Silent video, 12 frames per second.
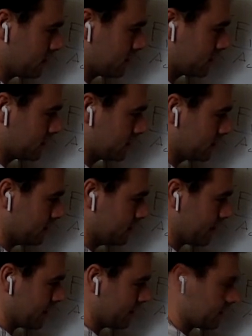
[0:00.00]
plus
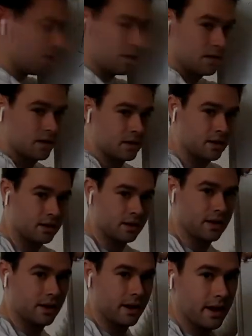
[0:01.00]
Cn.
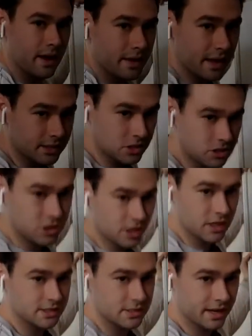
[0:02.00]
And that's
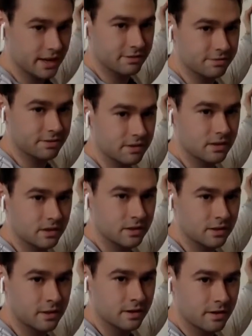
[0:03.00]
just if
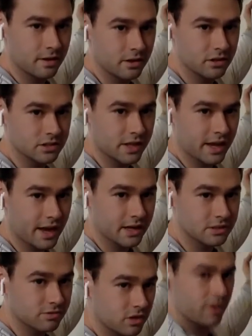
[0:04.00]
there's a
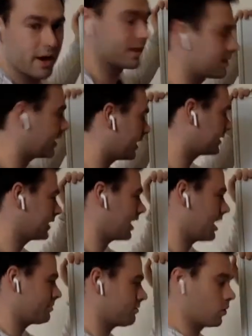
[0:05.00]
cash flow at that
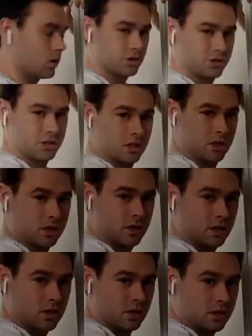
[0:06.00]
time, of course.
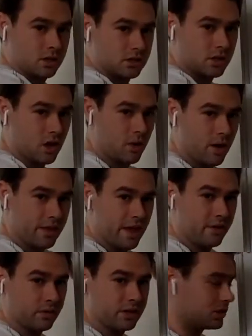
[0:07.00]
So,
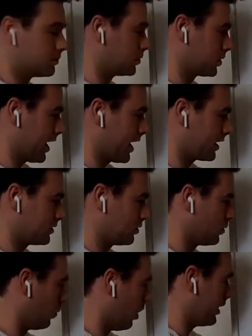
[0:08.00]
and then we subtract
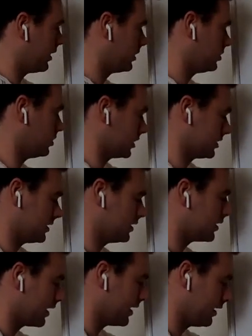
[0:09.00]
1 just
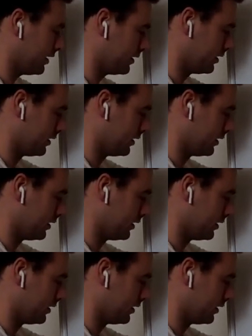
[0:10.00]
to get